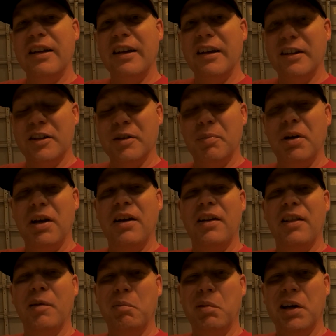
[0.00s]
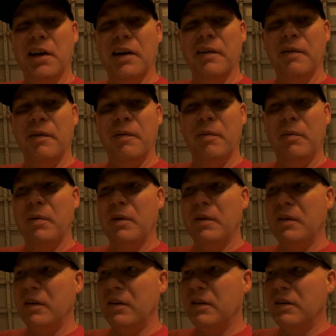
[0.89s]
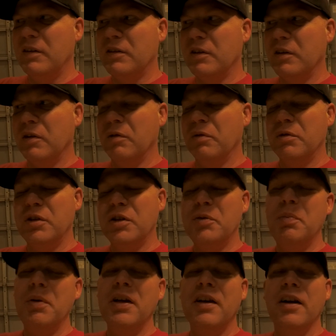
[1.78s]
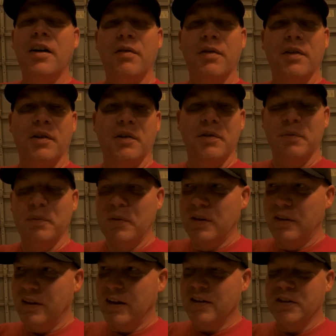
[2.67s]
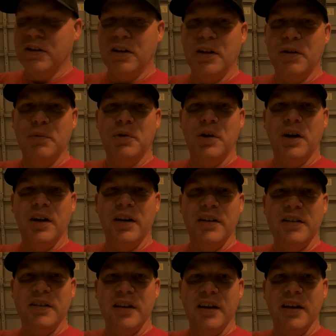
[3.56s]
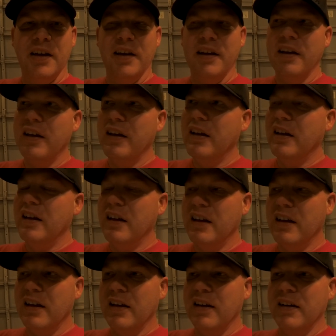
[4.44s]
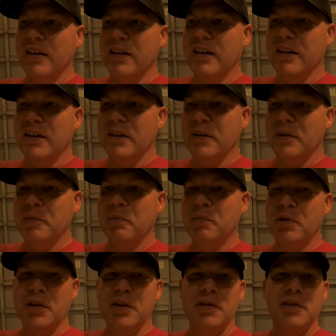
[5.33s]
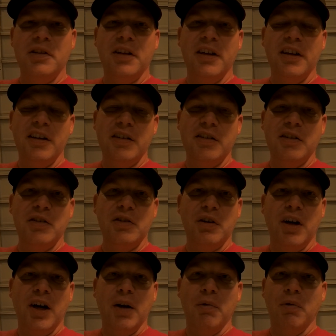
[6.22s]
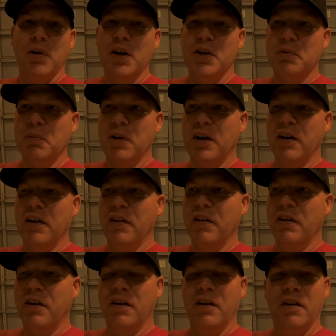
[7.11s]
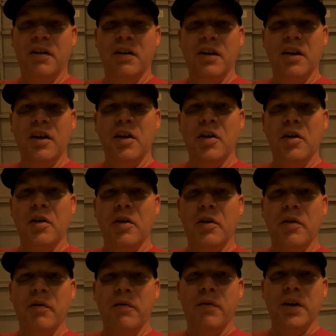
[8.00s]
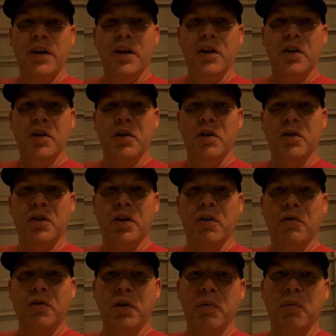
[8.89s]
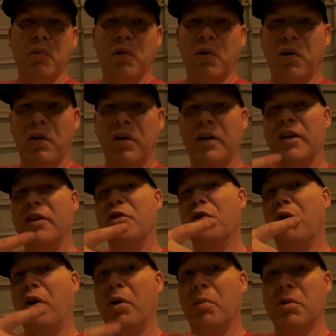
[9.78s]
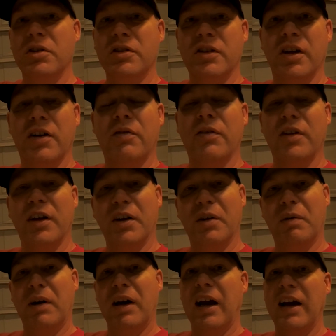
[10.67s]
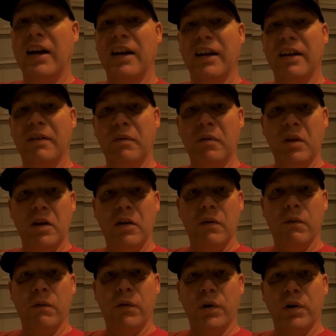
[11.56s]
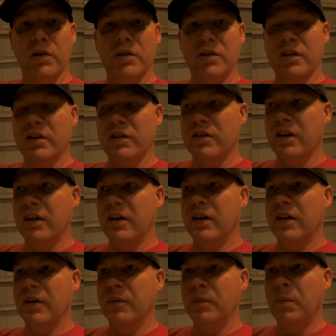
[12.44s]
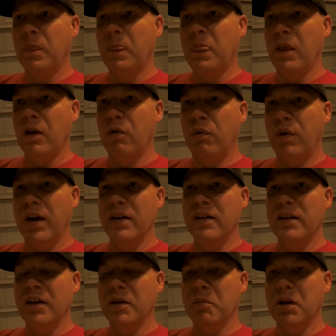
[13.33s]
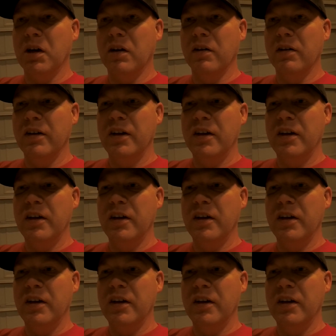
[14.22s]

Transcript: it's a pain in the butt. So just be careful. That's all I'm trying to say. And please like, subscribe, and watch my other videos. Hopefully more enjoyable stuff like riding versus ranting about